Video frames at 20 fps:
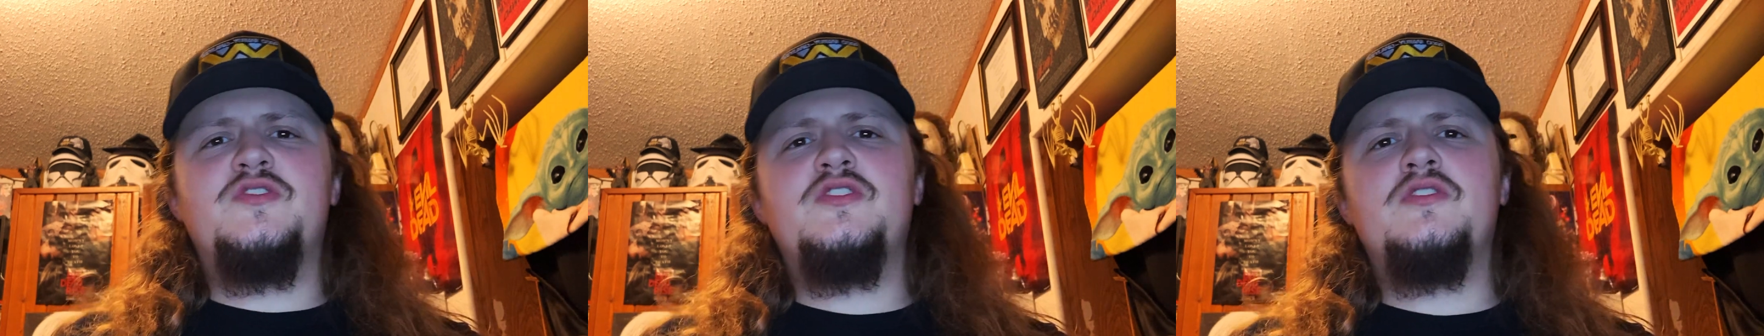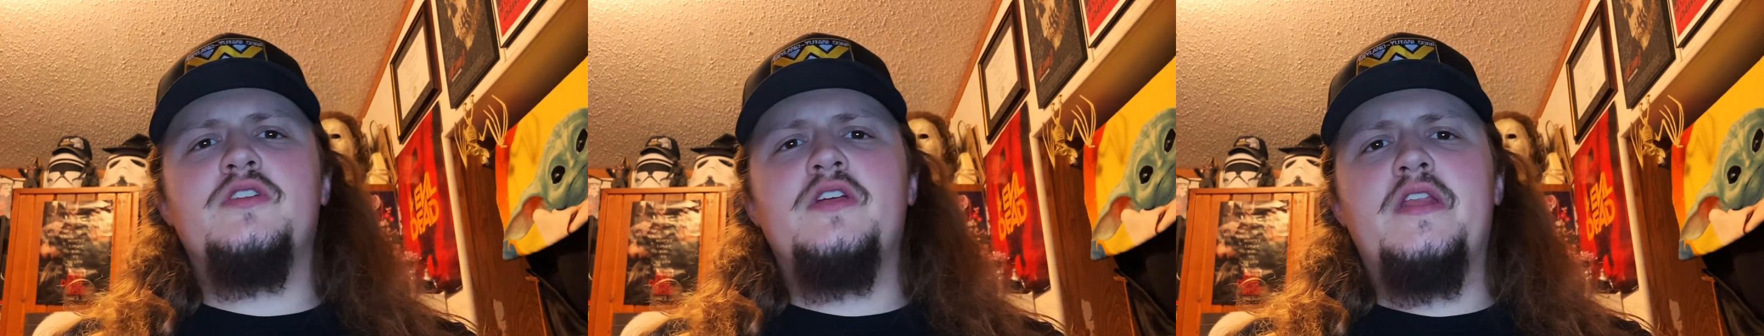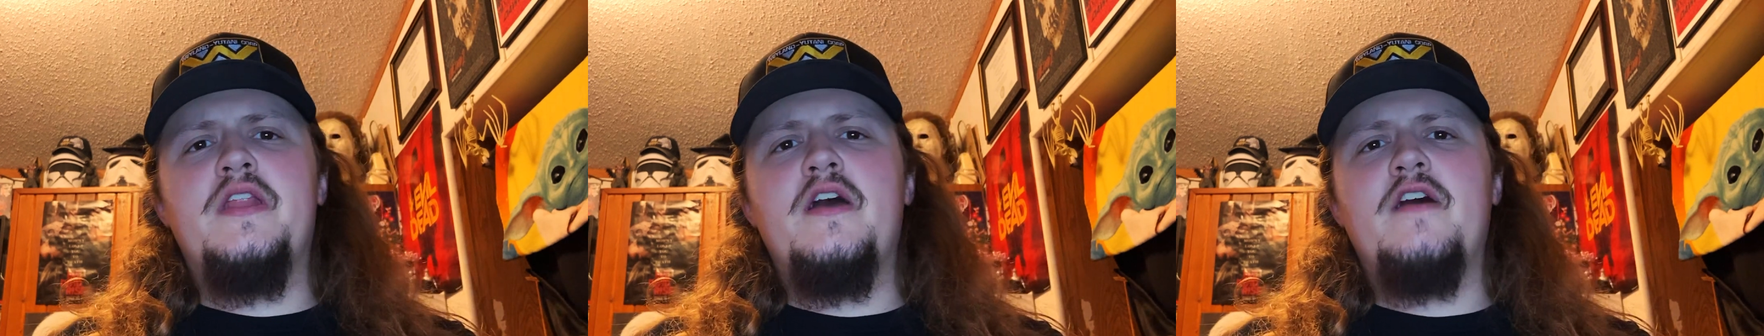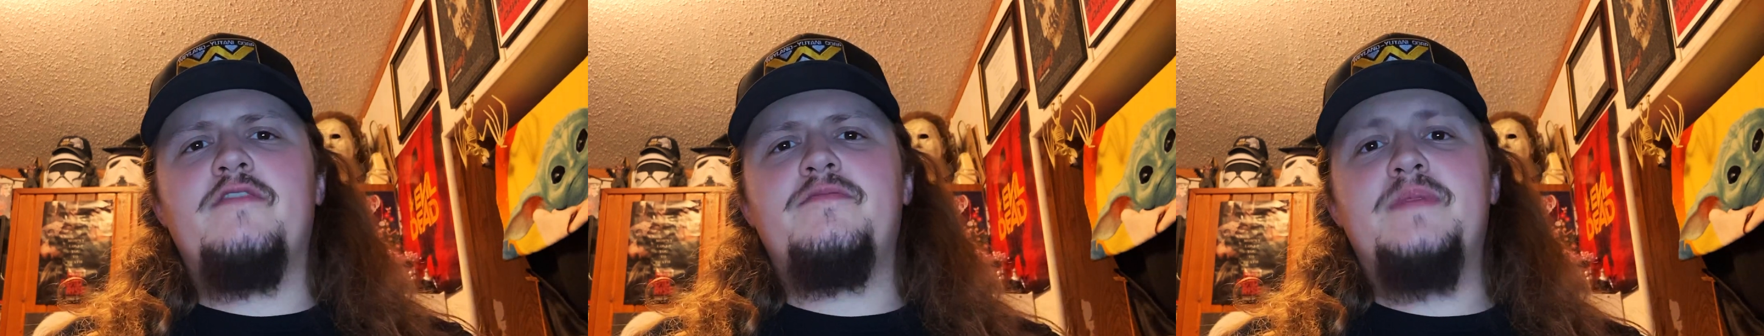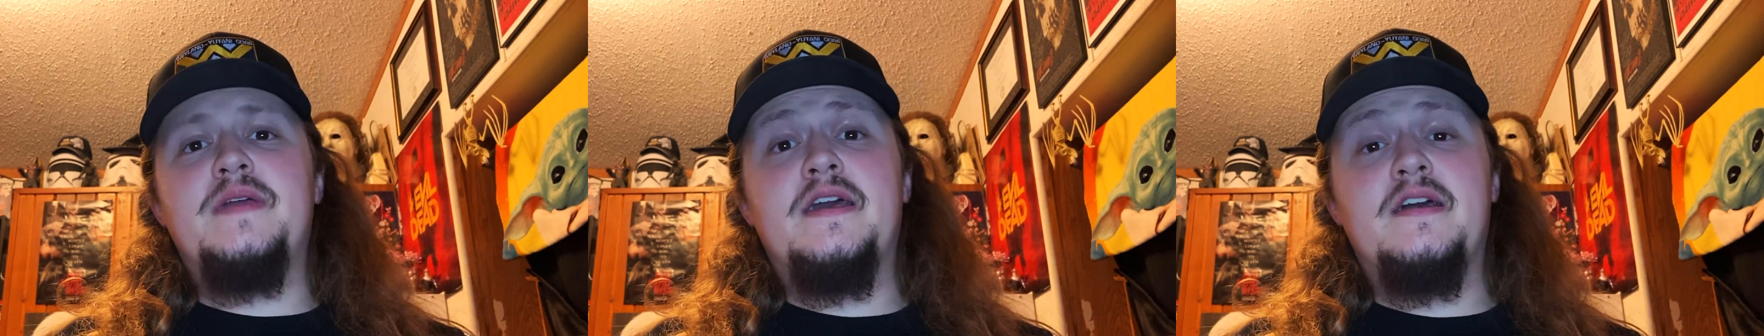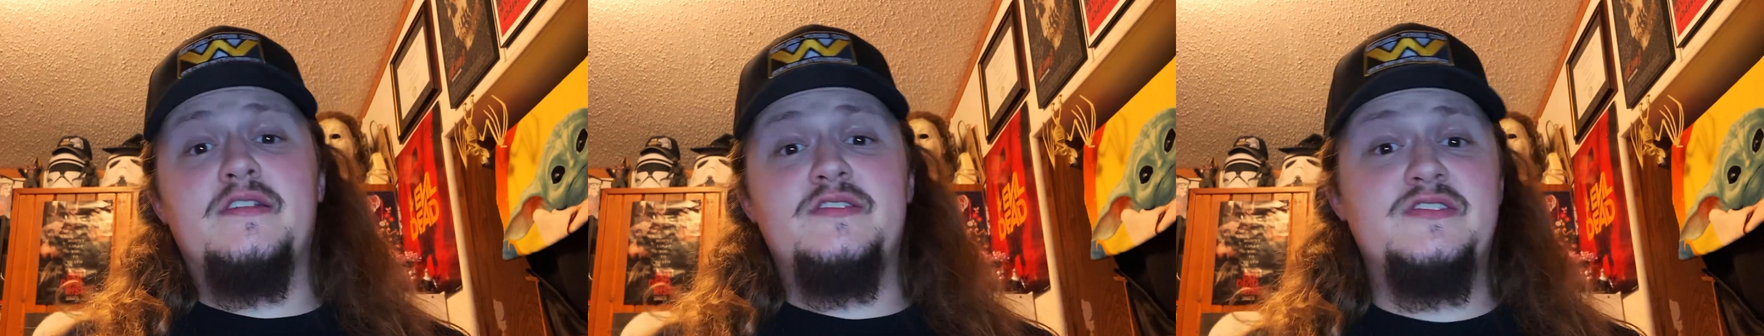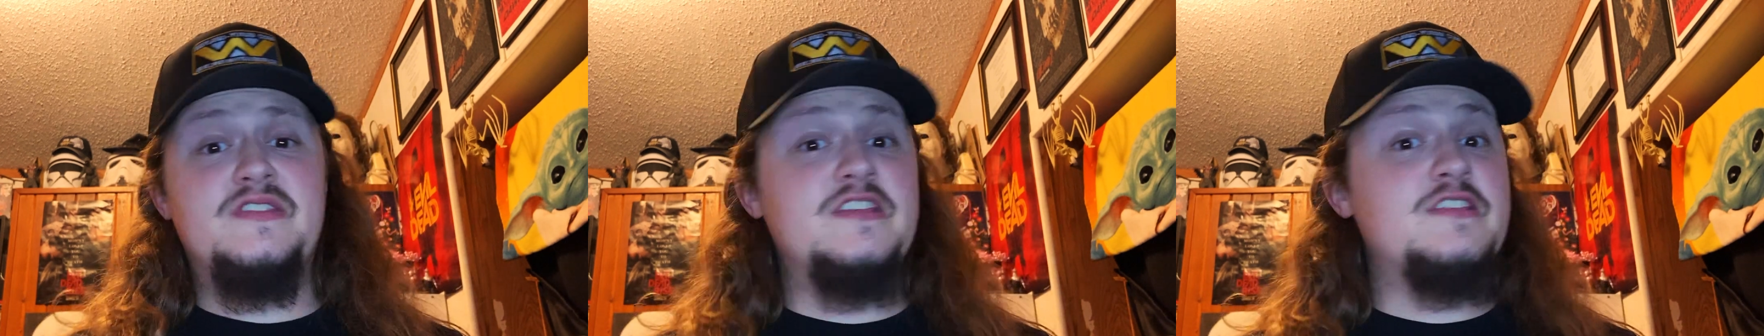good enough
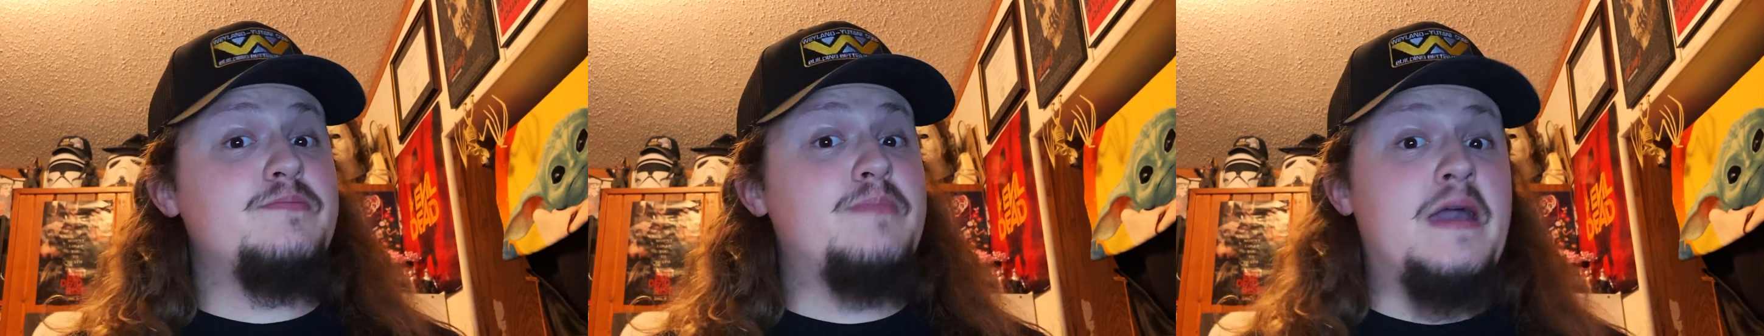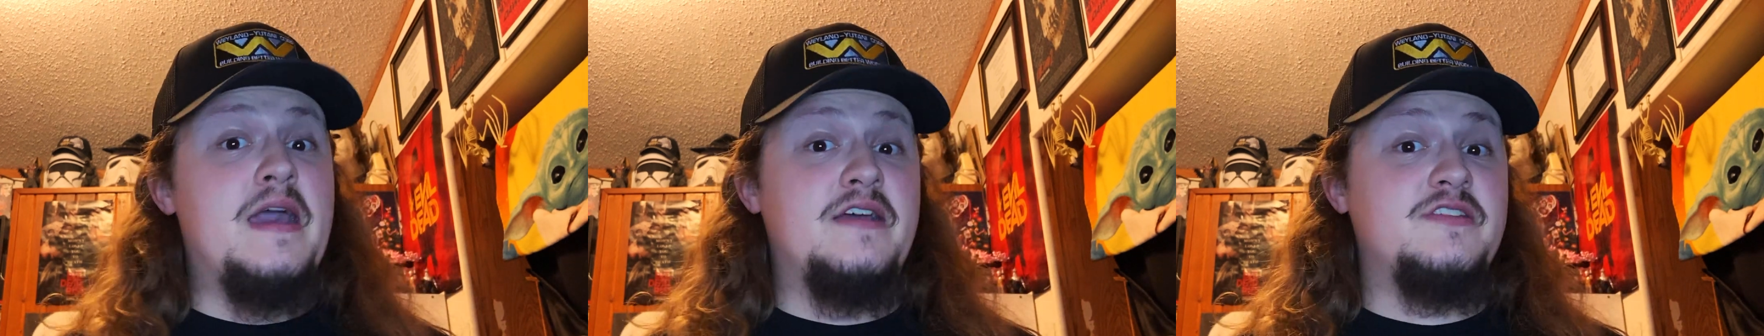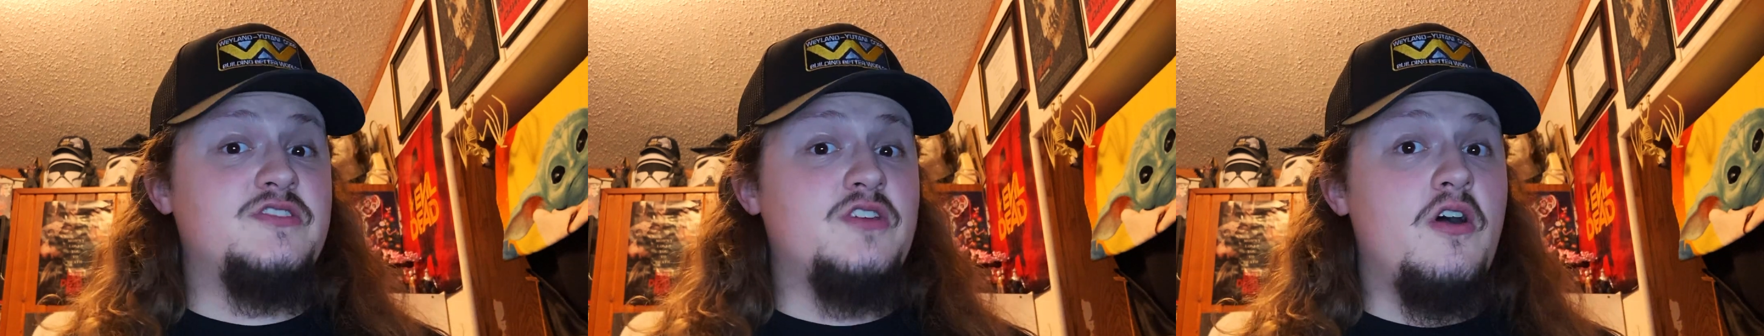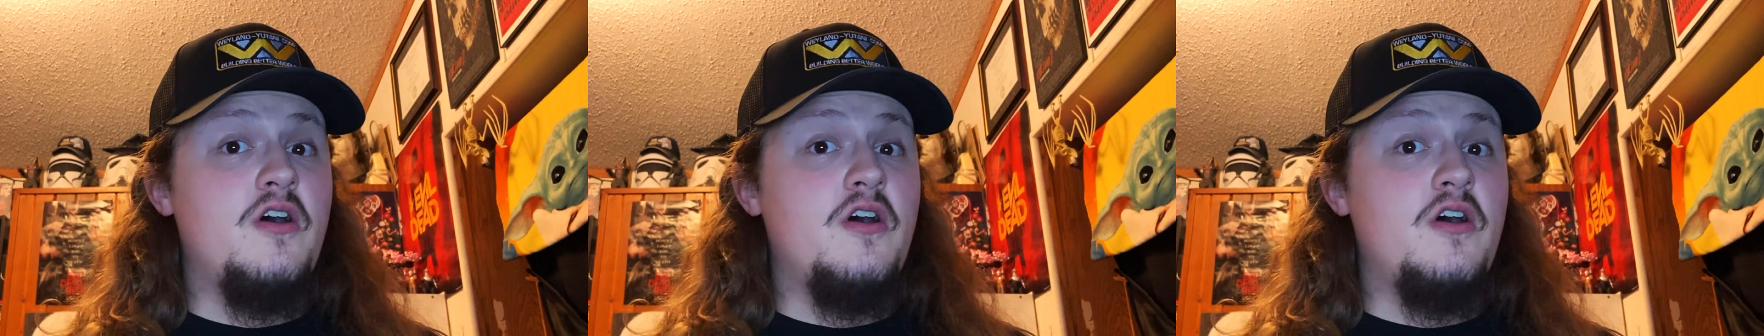because this past